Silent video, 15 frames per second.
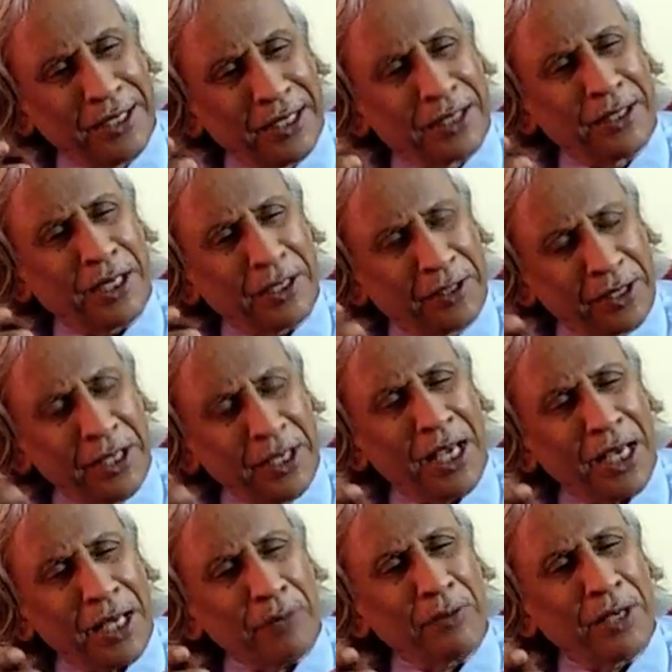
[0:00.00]
that
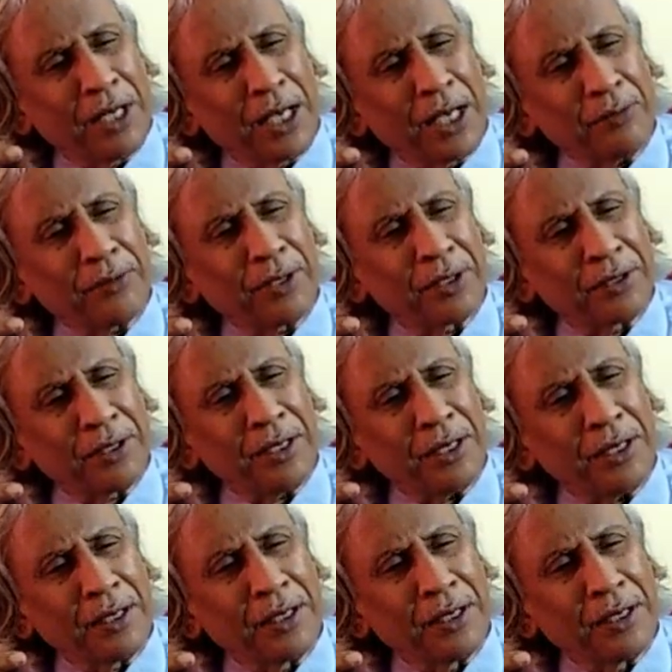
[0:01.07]
air will have certain